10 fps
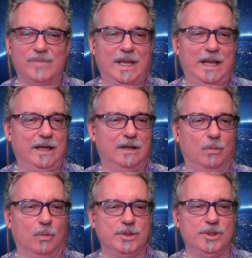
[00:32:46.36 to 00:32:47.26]
And
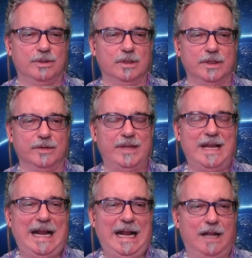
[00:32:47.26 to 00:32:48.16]
once you clear
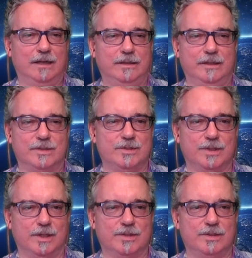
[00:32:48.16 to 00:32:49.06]
that, it's
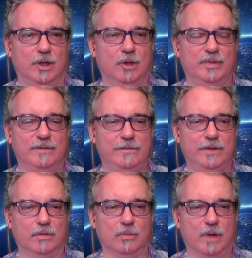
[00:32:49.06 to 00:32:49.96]
just open
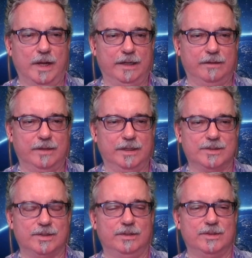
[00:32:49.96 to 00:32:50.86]
field running.
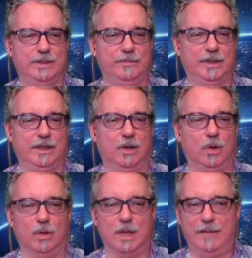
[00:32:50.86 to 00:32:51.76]
Things seem to get a
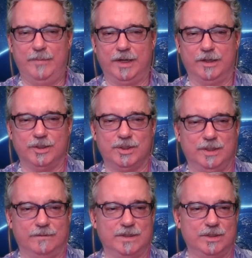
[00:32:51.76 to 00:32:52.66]
whole lot better and
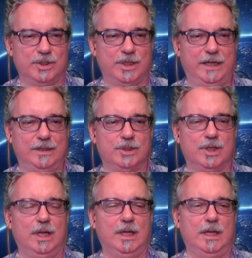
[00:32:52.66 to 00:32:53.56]
shift and change.
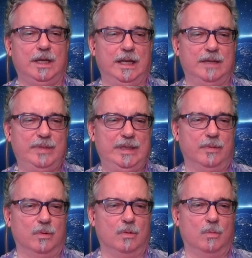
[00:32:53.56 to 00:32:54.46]
And
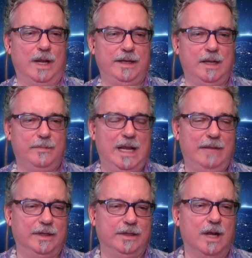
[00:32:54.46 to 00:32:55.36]
people will wind up
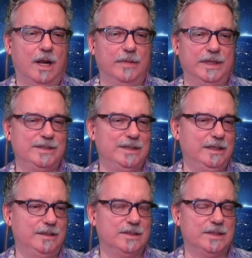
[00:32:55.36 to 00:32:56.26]
having anomalies
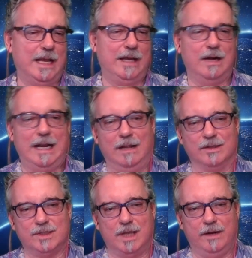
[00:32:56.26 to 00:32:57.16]
inside or
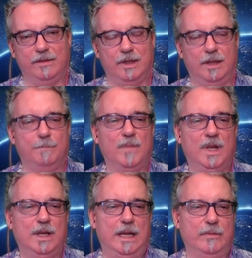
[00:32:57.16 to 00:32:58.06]
outside of them
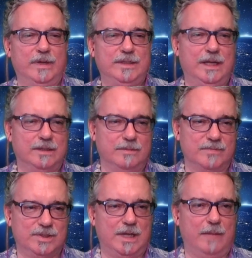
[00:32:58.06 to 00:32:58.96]
and we take them
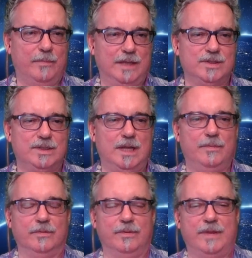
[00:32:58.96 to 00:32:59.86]
step by
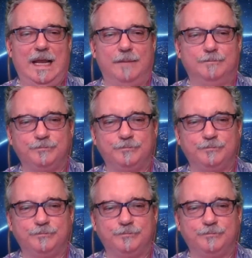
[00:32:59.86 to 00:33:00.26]
step through that.